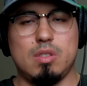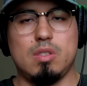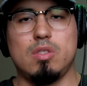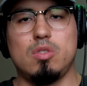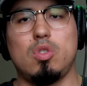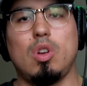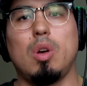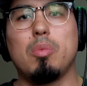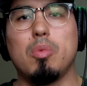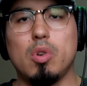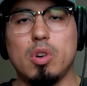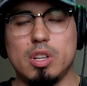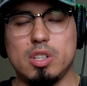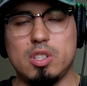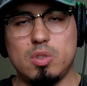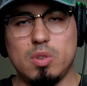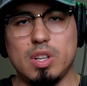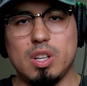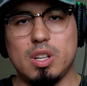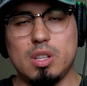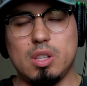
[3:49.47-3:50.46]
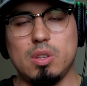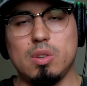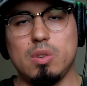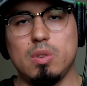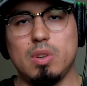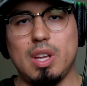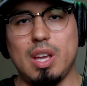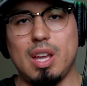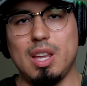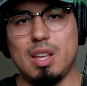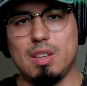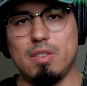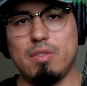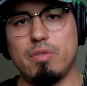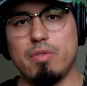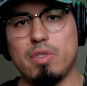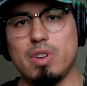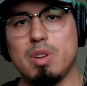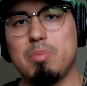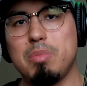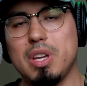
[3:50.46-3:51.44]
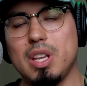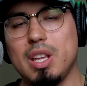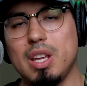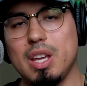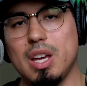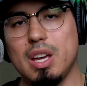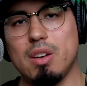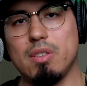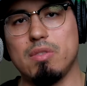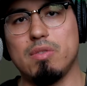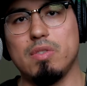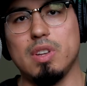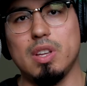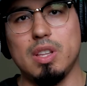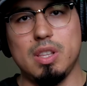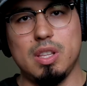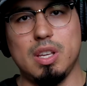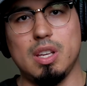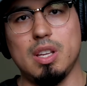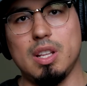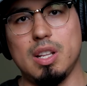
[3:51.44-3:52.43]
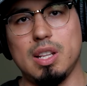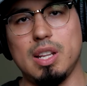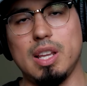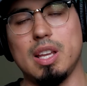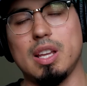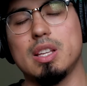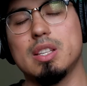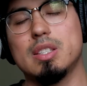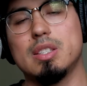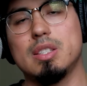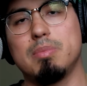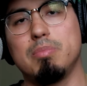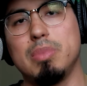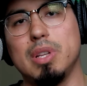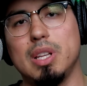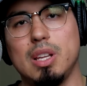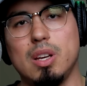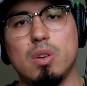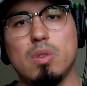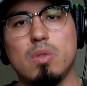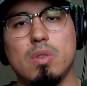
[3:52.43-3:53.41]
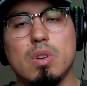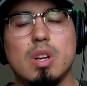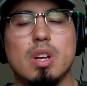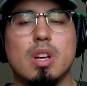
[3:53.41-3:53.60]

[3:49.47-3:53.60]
So I'm going to include a free PDF in the links below,